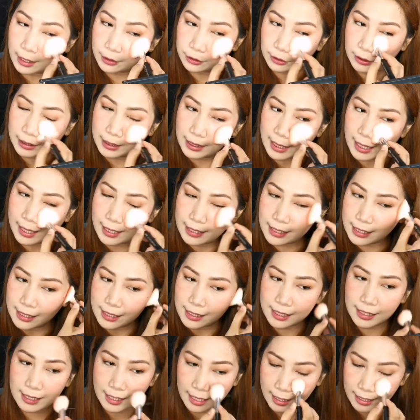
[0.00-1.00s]
Actually,
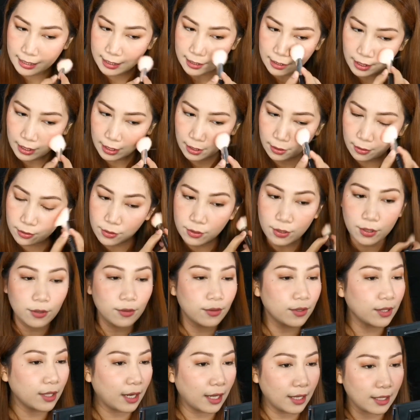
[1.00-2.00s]
yes, it's nice. You can also
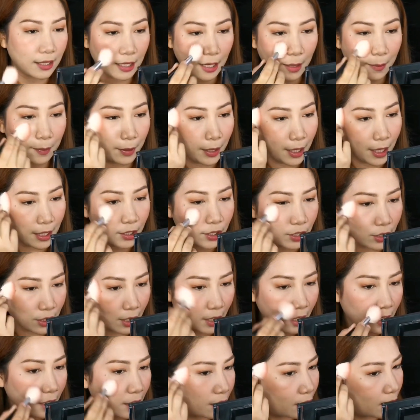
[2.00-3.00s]
use it as a
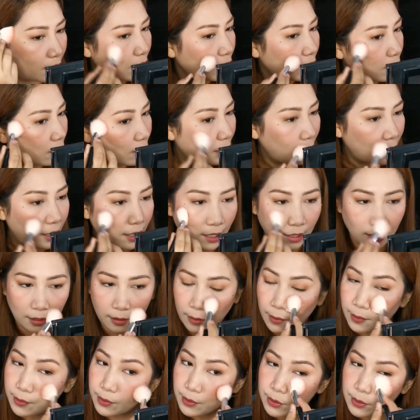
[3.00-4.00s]
blush
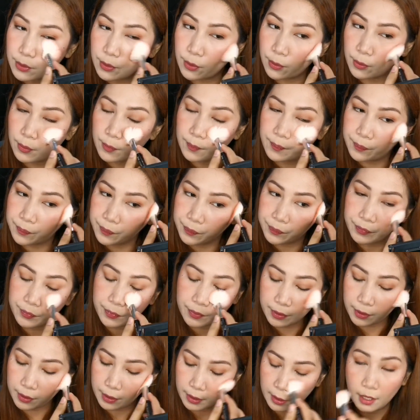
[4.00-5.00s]
and also
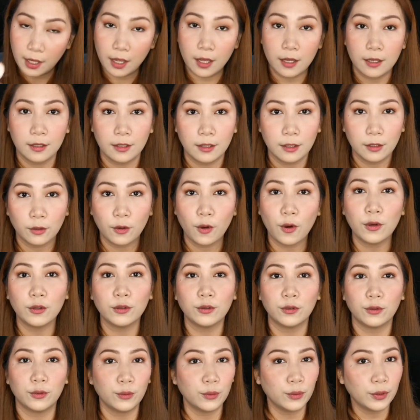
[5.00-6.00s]

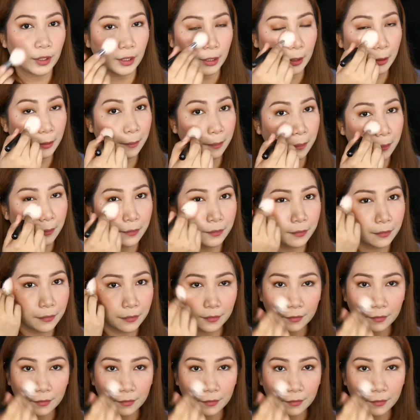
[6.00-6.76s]
contour.